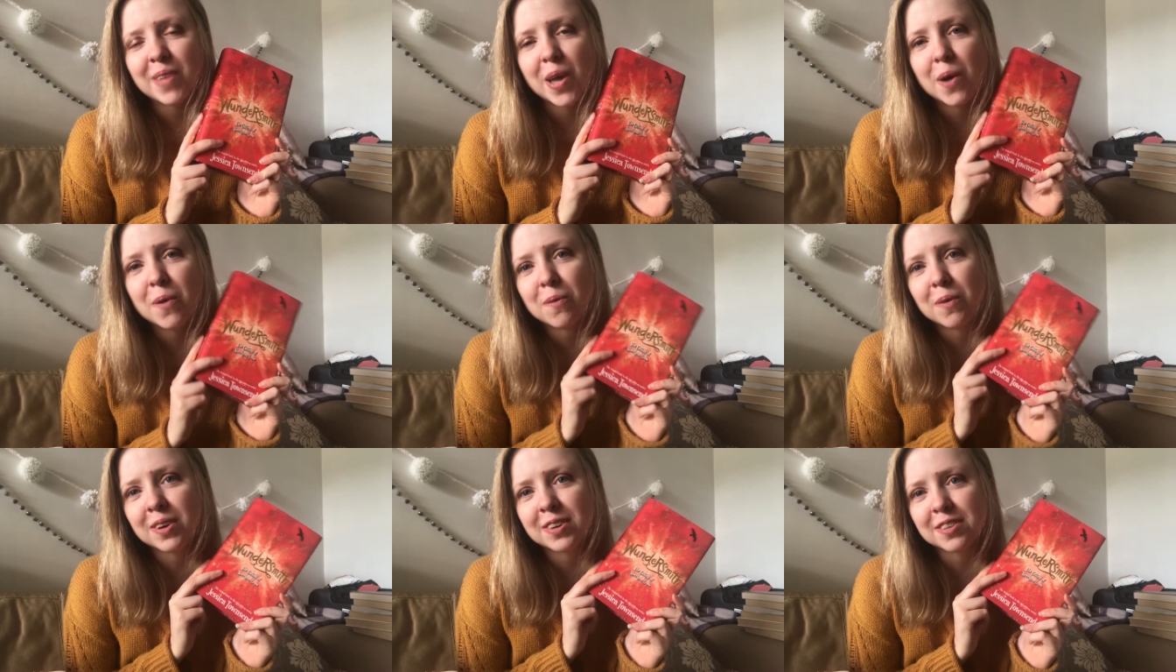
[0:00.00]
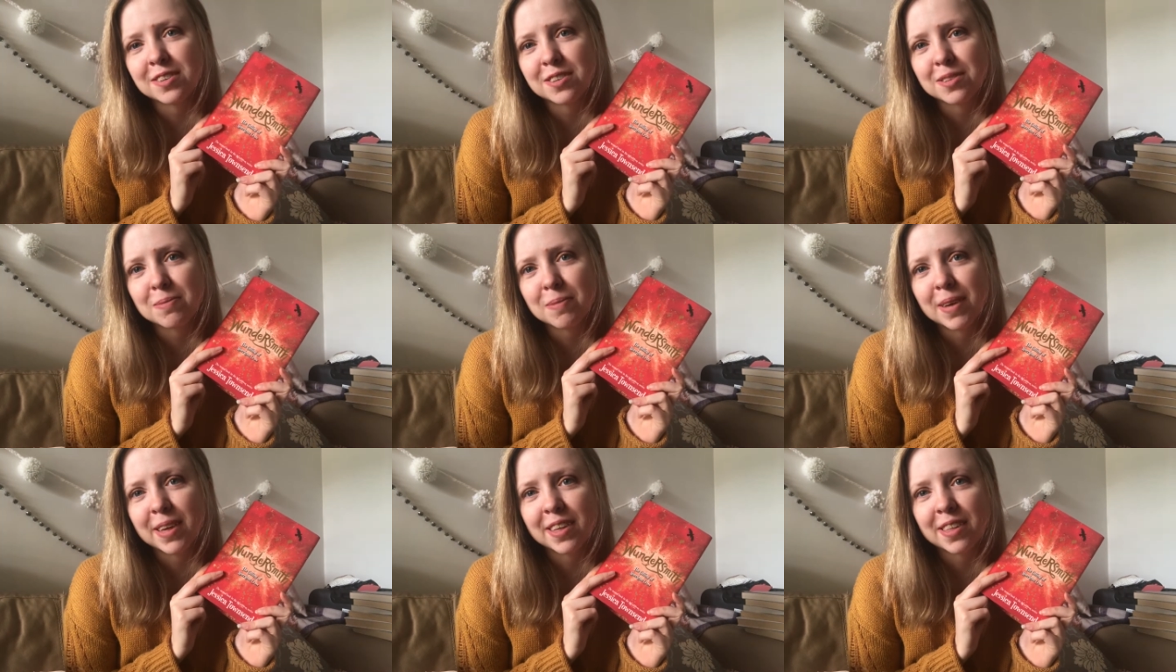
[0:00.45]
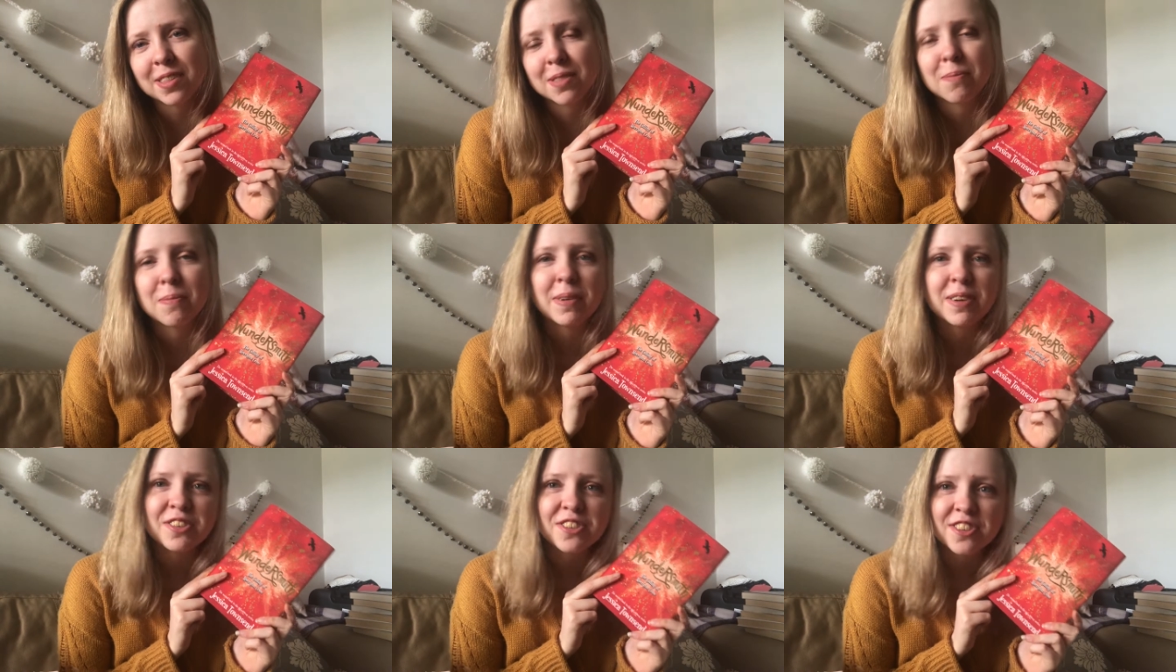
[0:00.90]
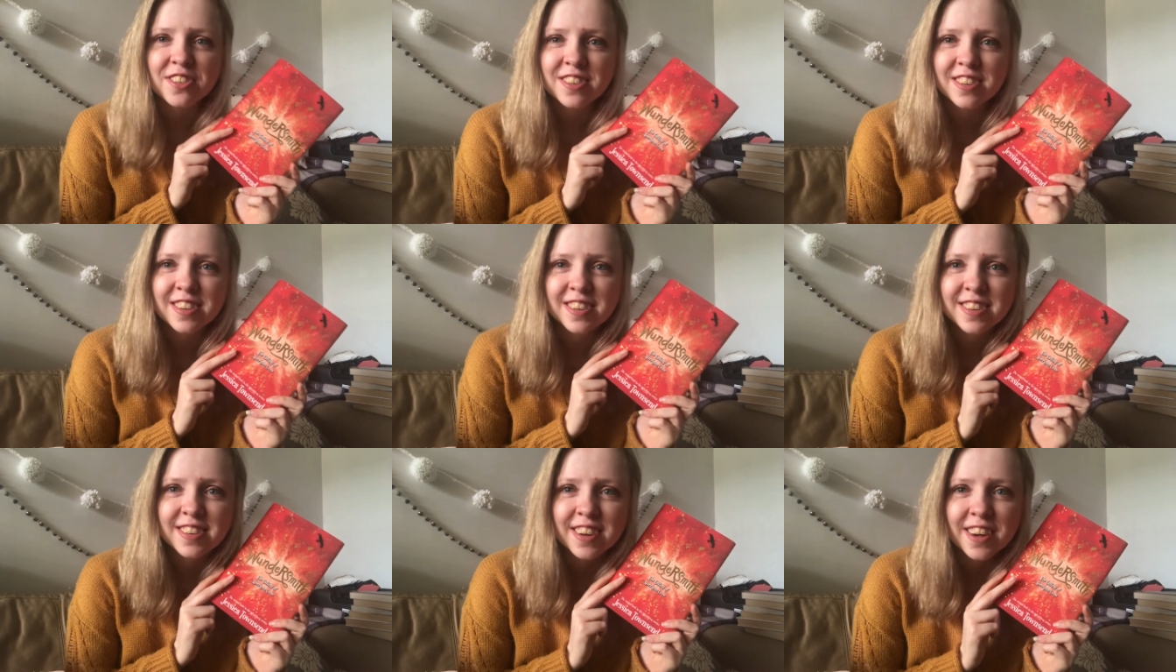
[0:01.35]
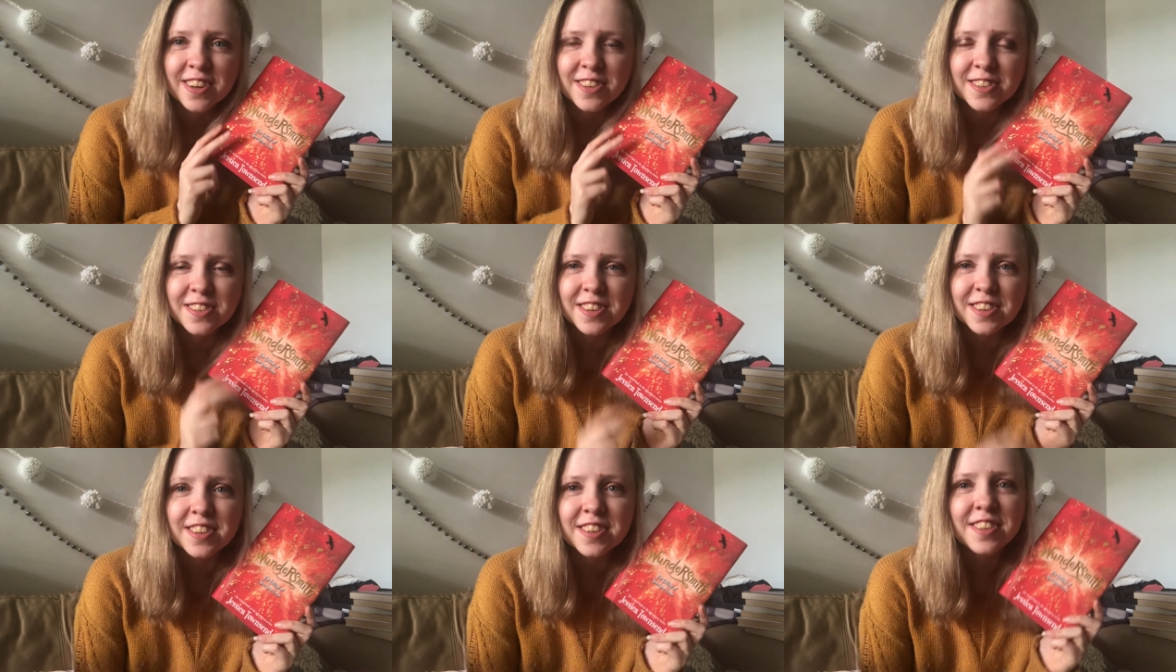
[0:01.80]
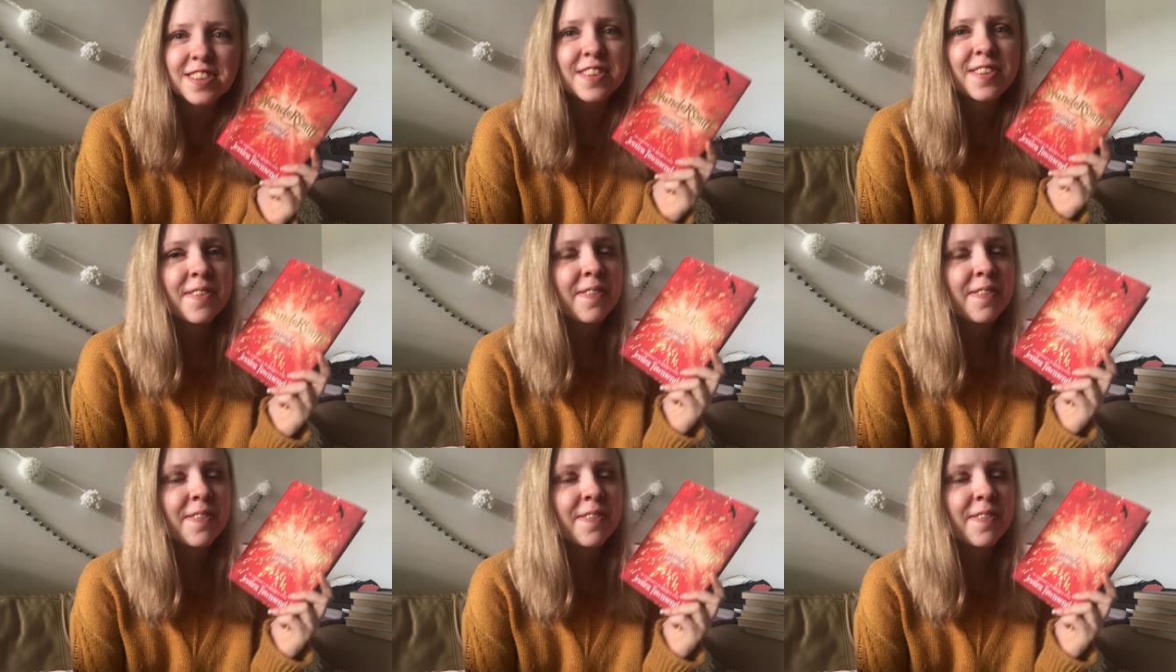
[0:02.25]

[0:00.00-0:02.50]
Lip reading: Wonder Smith by Jessica Townsend.